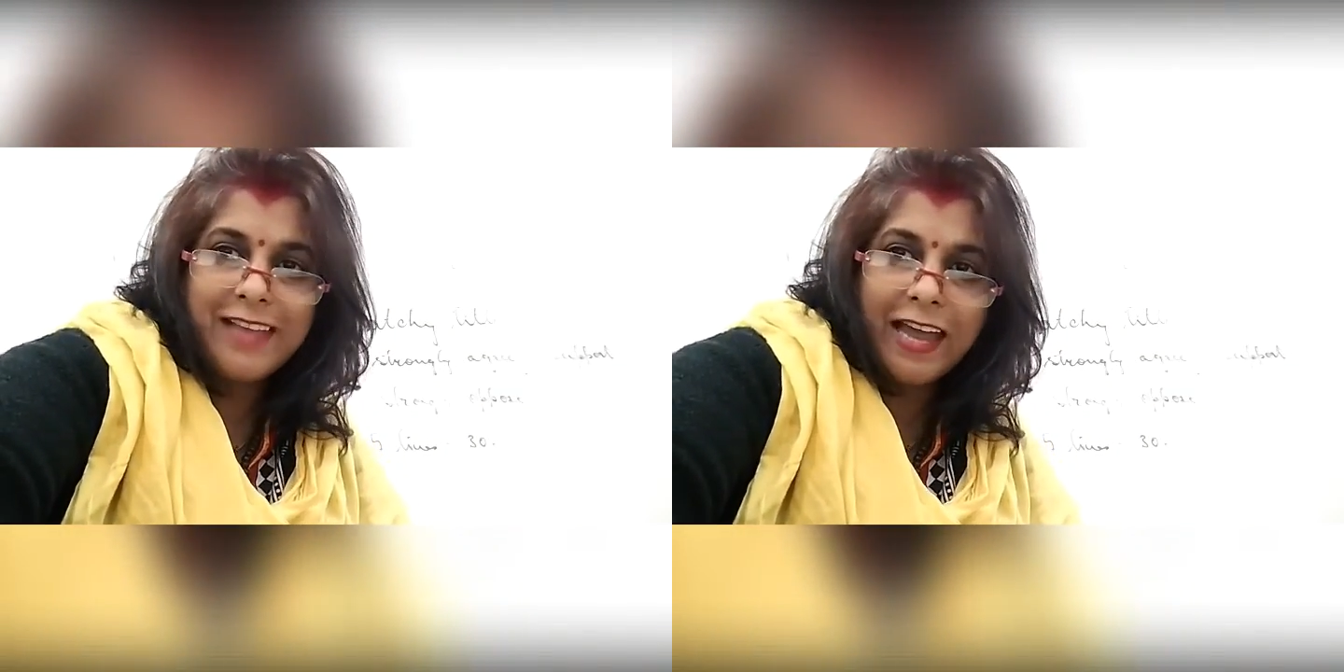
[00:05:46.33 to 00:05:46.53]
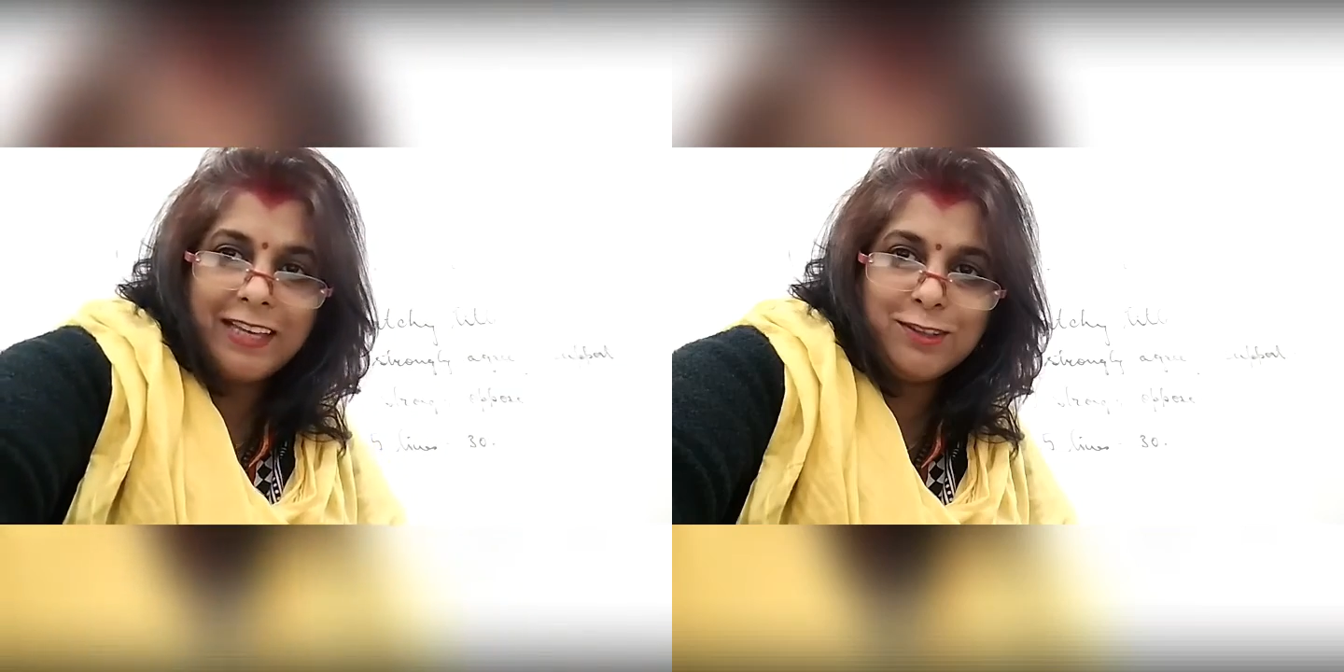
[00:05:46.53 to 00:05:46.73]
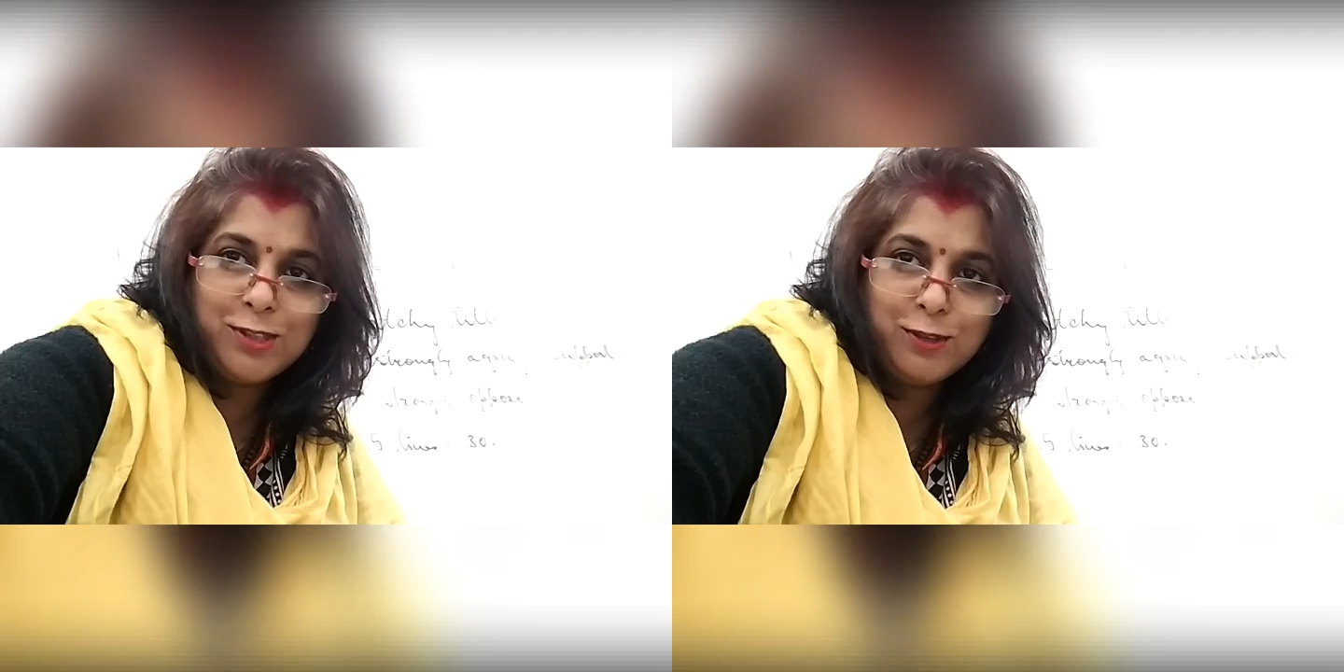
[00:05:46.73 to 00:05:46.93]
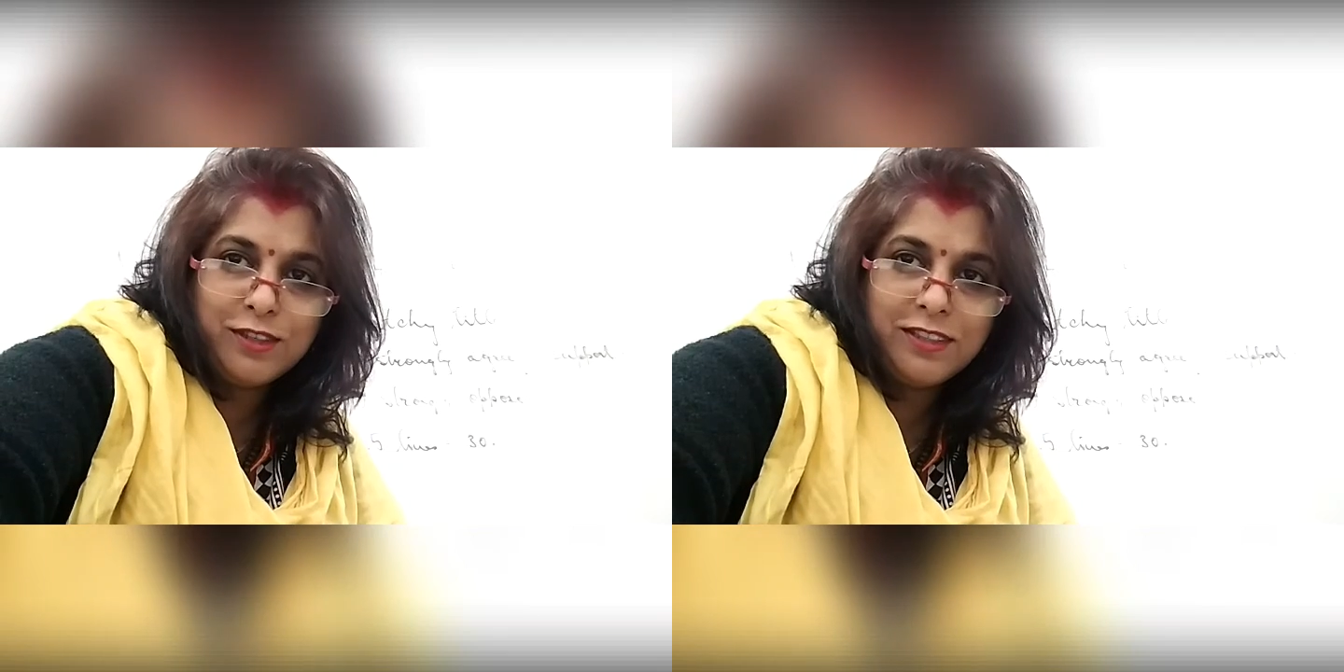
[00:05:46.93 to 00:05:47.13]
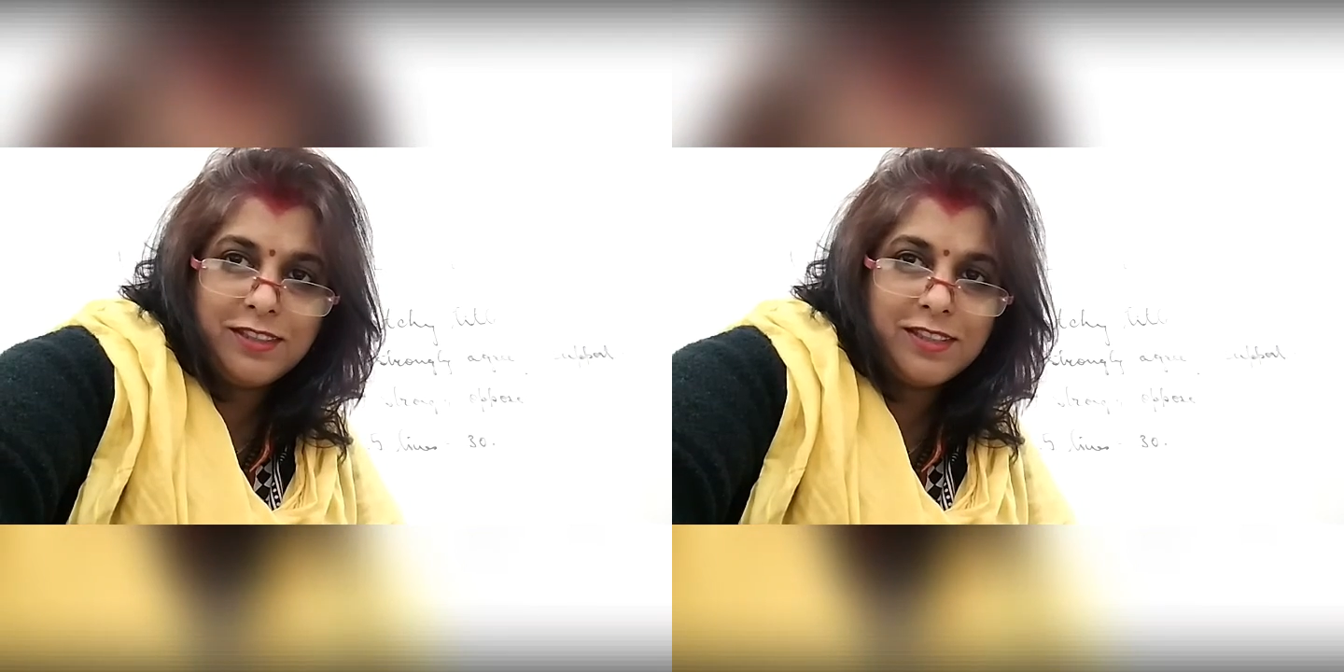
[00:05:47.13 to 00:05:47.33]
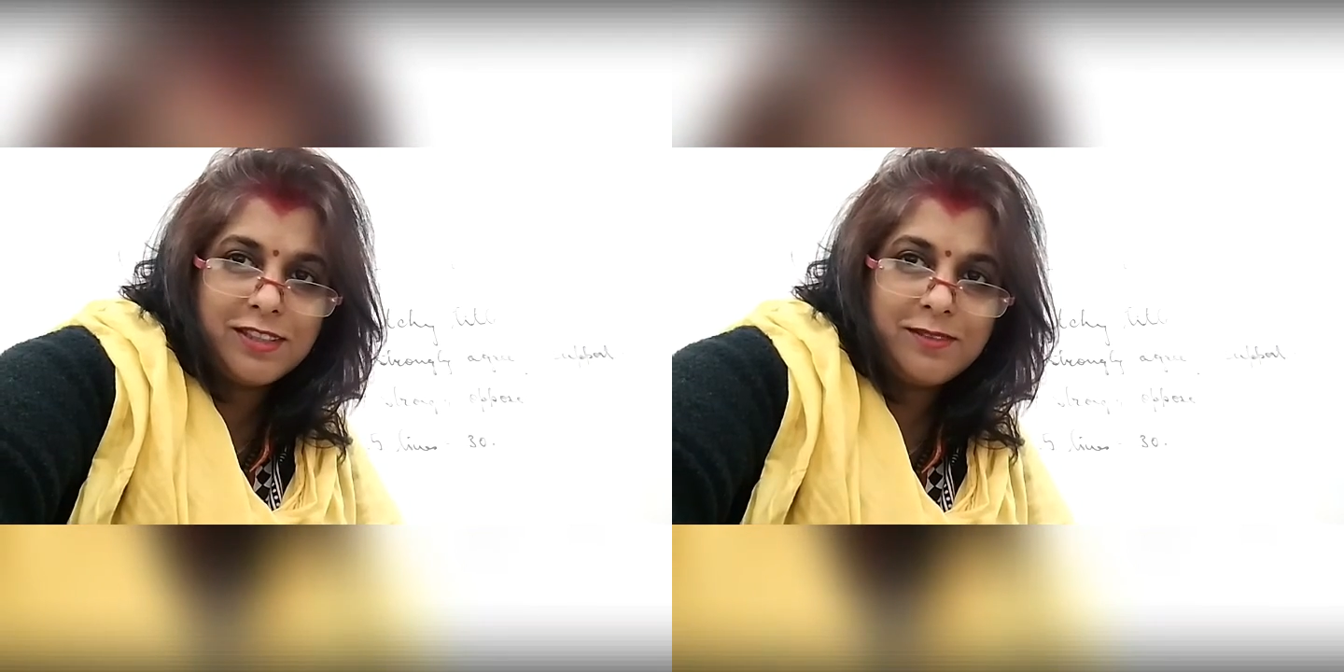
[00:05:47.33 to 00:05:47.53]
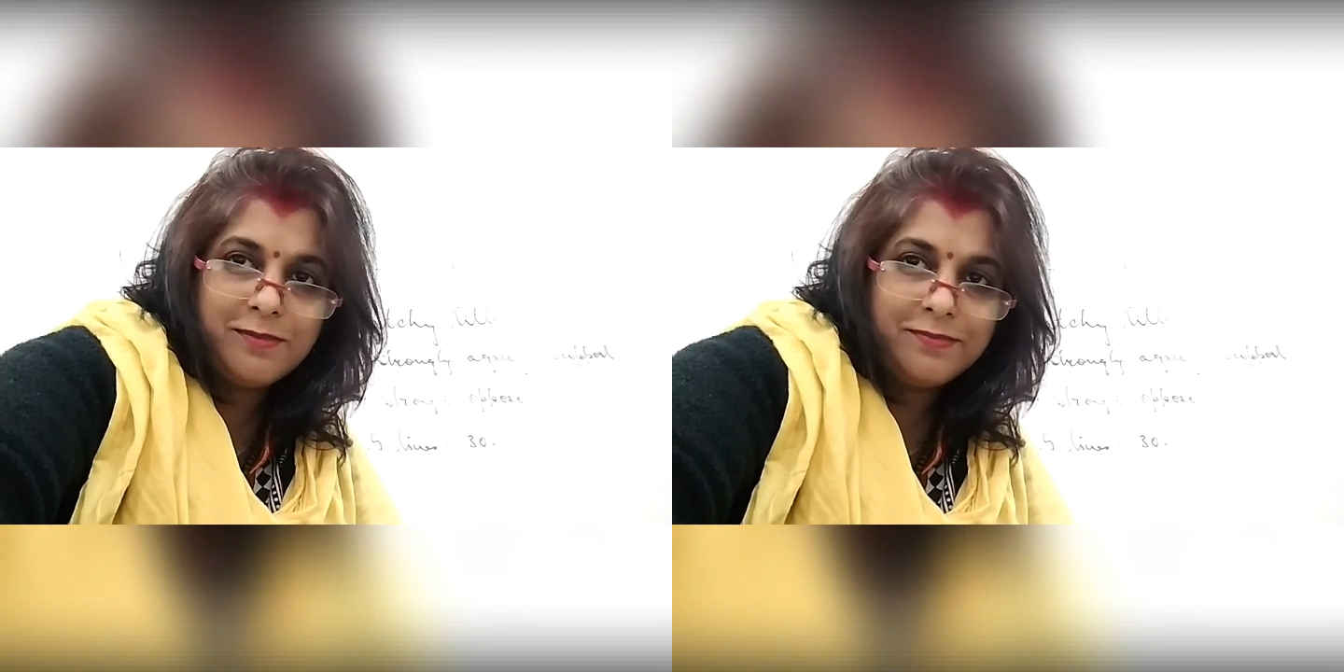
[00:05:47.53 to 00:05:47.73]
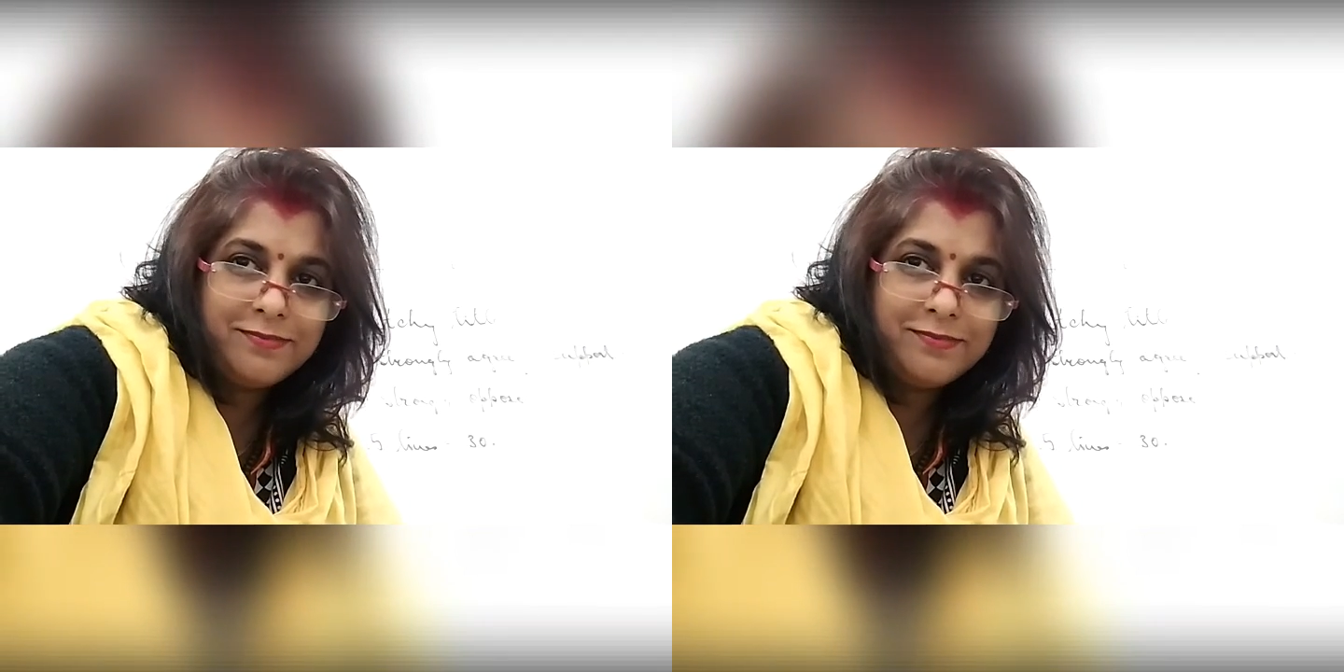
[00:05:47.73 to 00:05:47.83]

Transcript: Thank you, students.